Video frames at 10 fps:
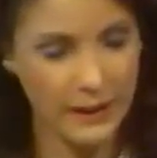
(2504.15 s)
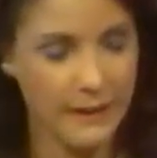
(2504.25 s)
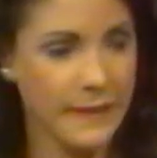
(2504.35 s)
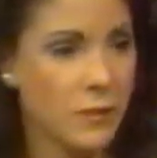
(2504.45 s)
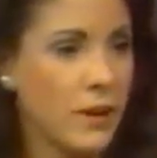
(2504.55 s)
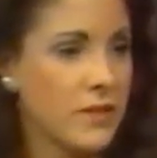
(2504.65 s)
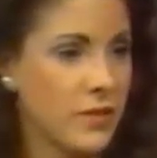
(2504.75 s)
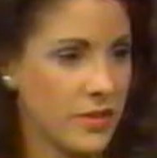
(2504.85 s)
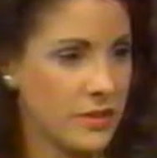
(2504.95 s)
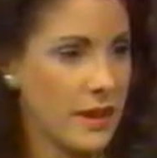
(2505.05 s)
and then
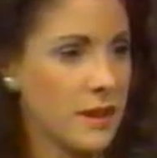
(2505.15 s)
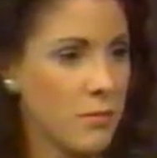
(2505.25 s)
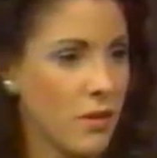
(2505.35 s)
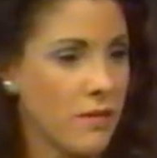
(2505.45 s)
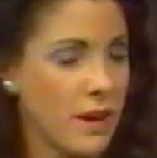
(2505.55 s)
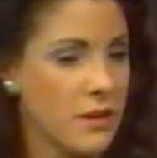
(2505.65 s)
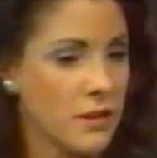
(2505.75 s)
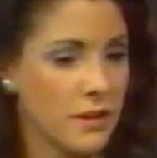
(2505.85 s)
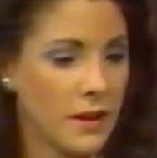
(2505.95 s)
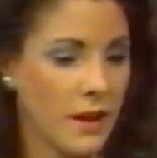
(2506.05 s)
ways of sustaining
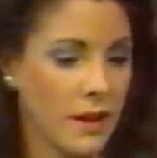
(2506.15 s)
motivation.